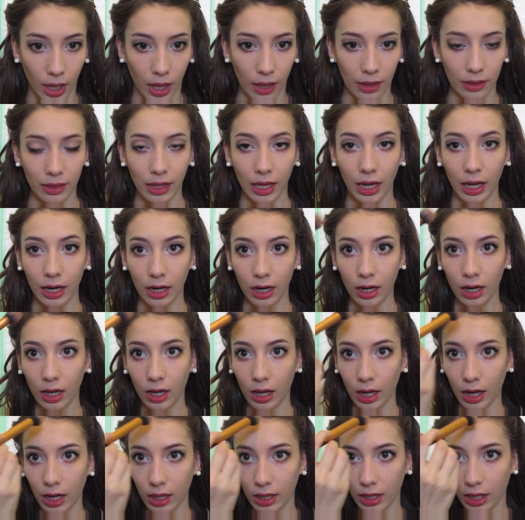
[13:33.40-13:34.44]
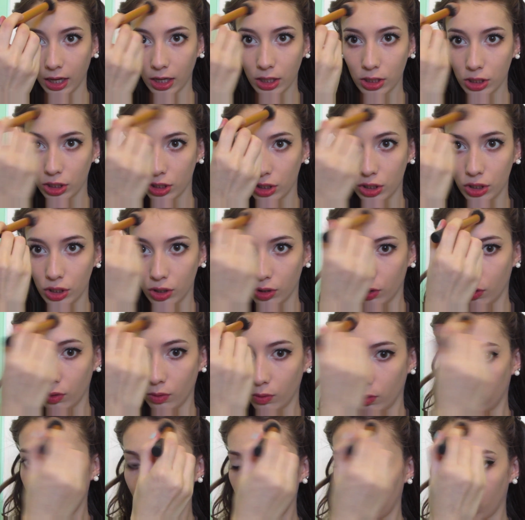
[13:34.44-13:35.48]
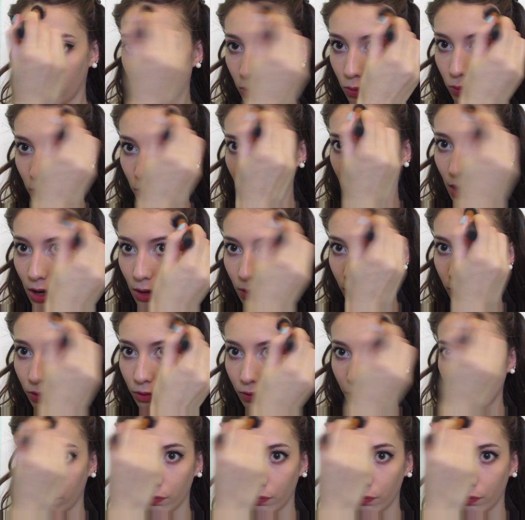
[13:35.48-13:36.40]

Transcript: And then I like to do around the